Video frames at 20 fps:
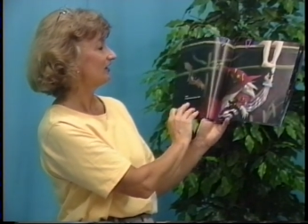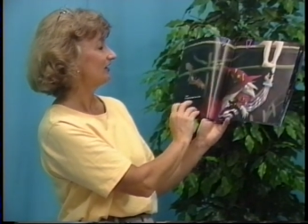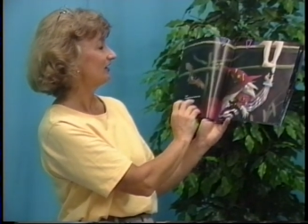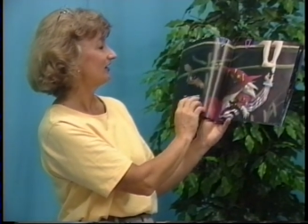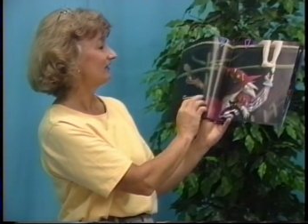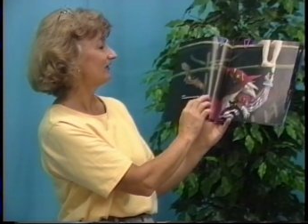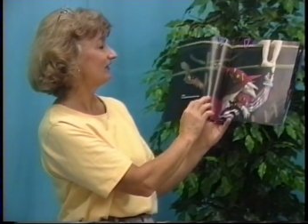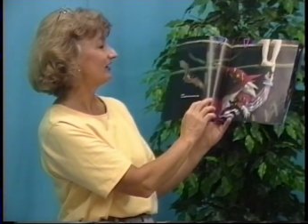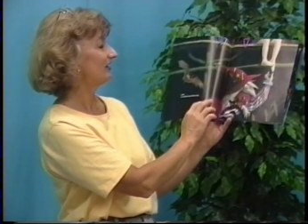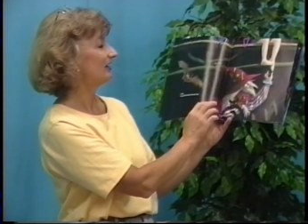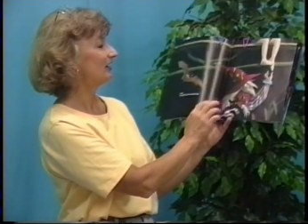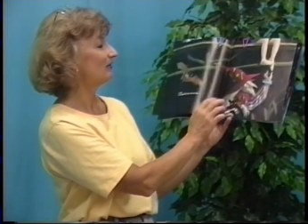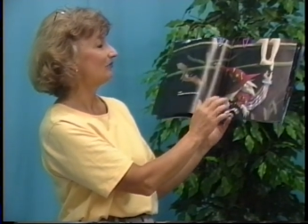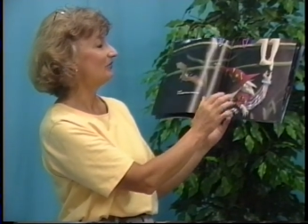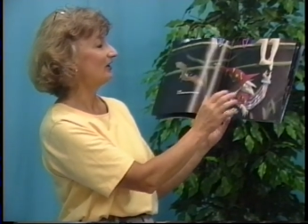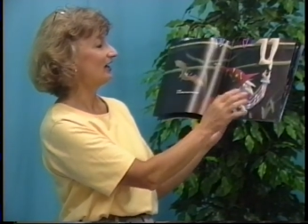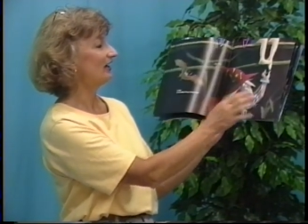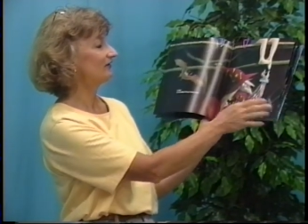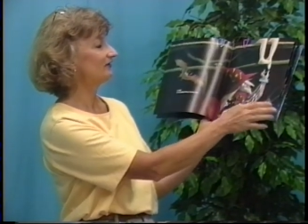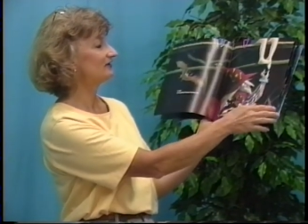And then a
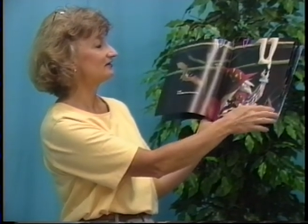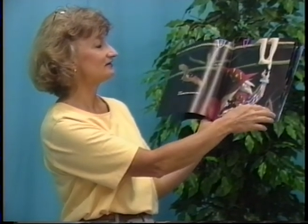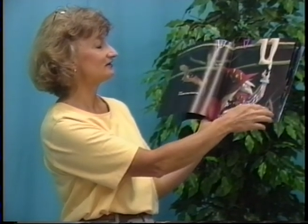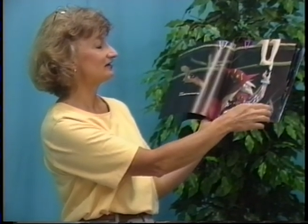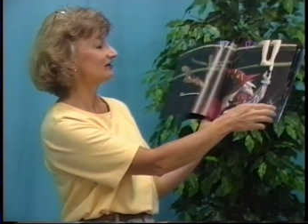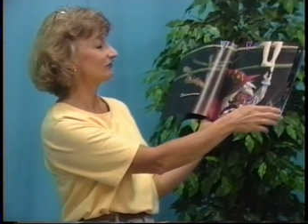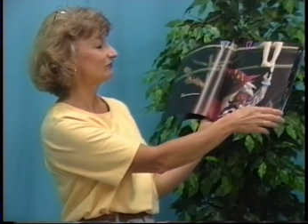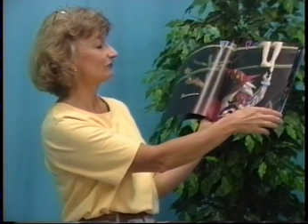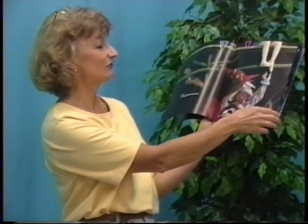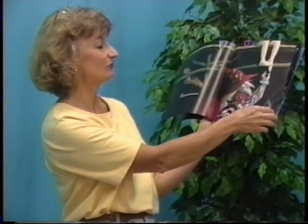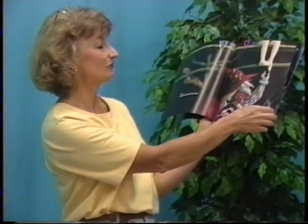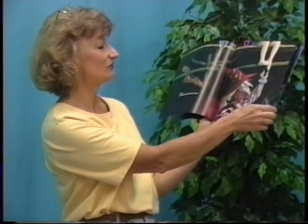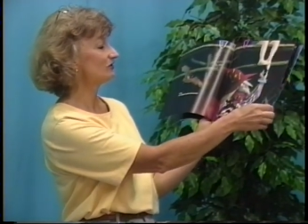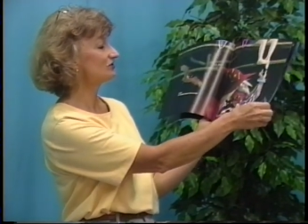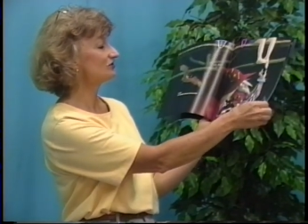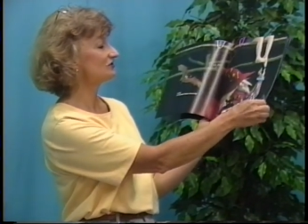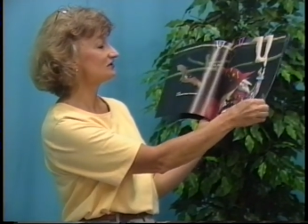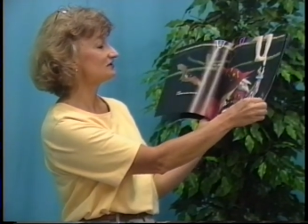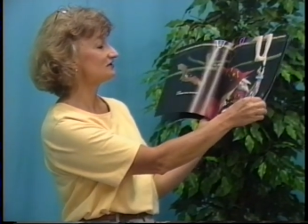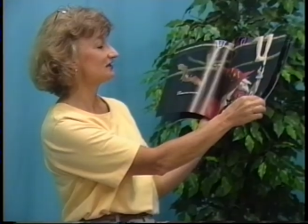bat that's after the
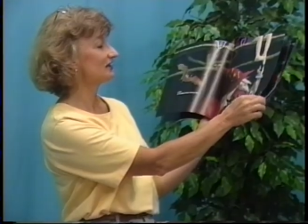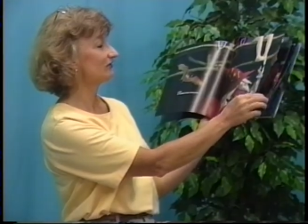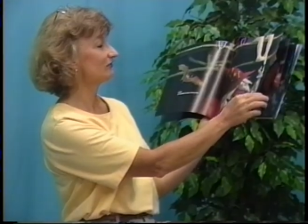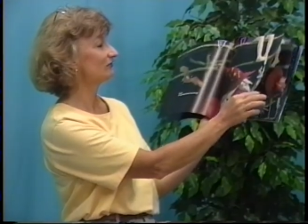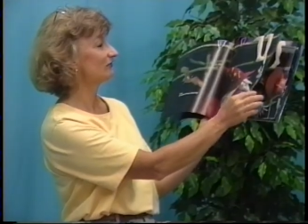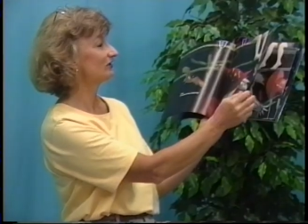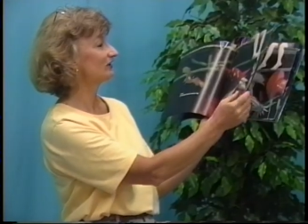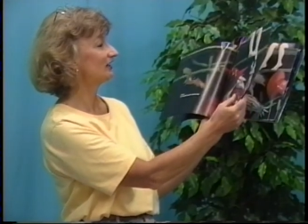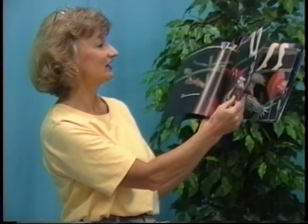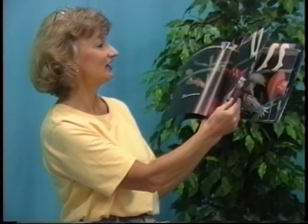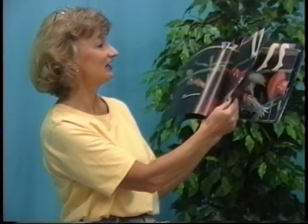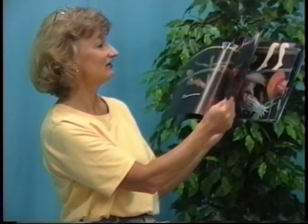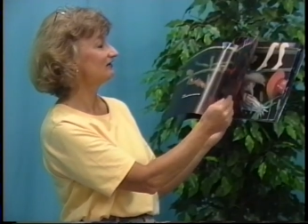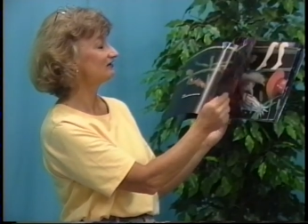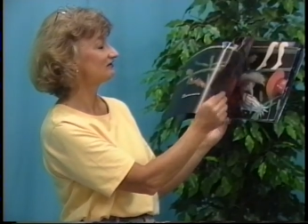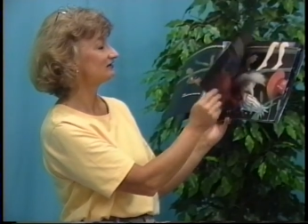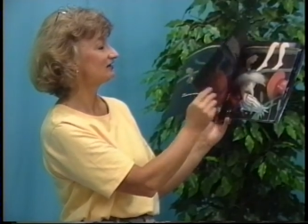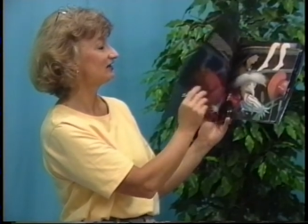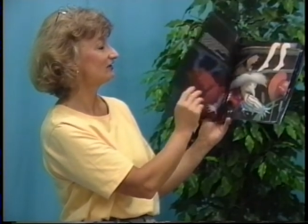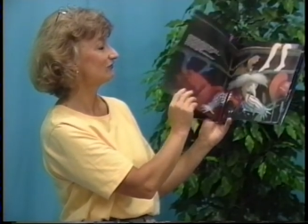witch that's after the cat
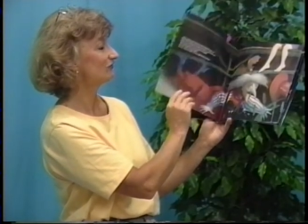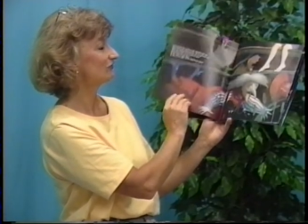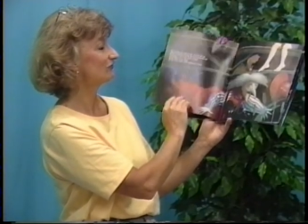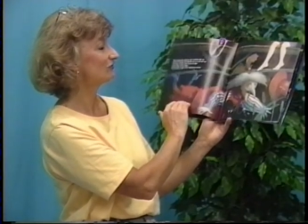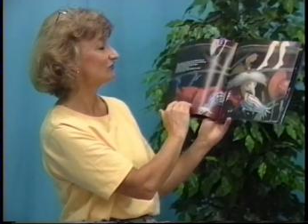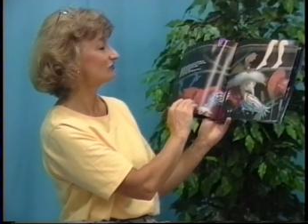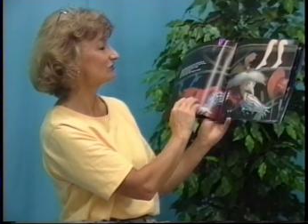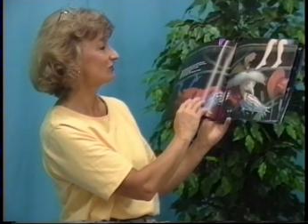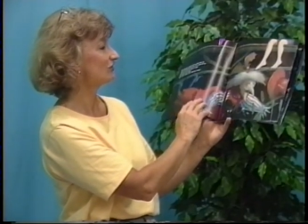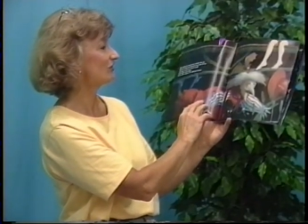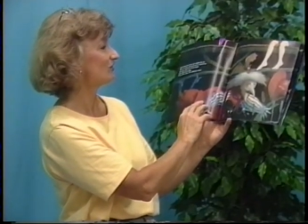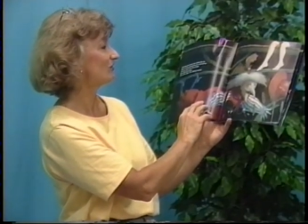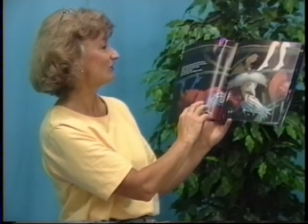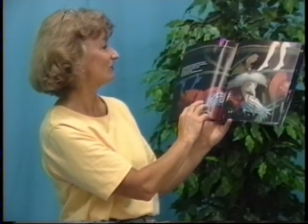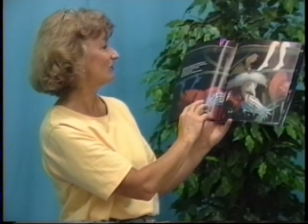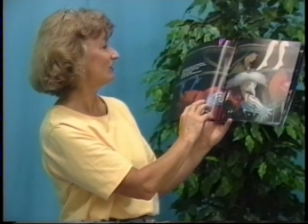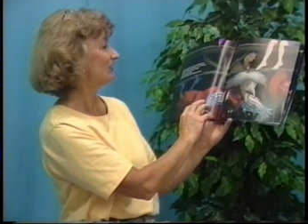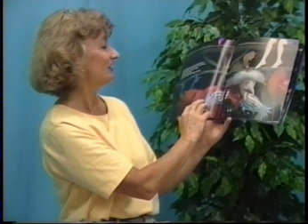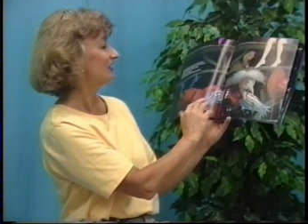that's after the toe.